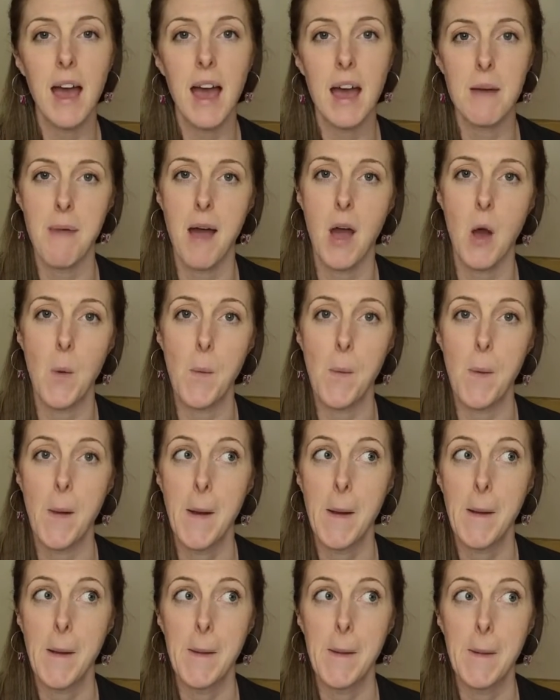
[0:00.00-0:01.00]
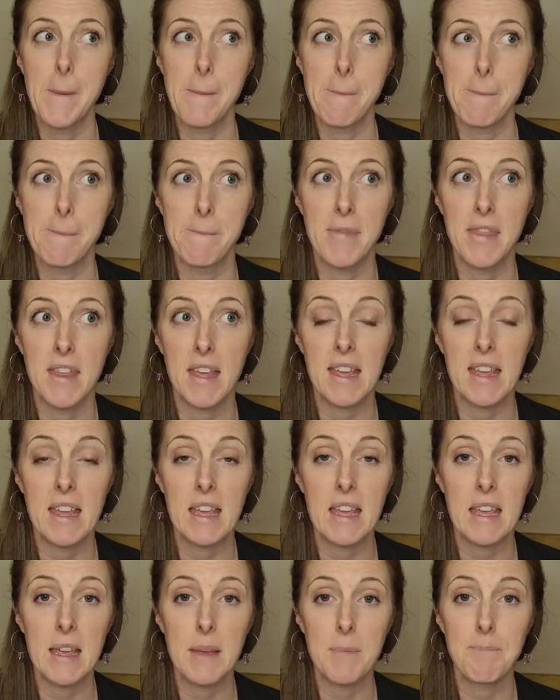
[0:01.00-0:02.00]
about
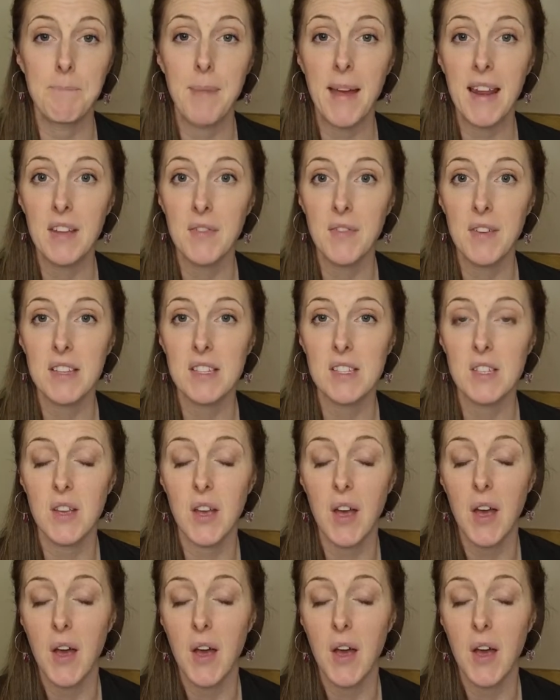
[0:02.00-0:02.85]
the benefits